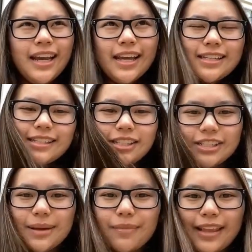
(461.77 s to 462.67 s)
it's just
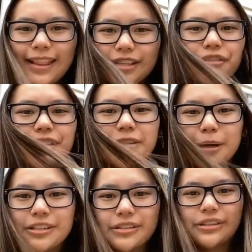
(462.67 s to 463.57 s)
something that's really
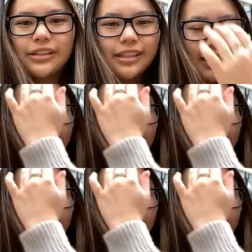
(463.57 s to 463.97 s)
special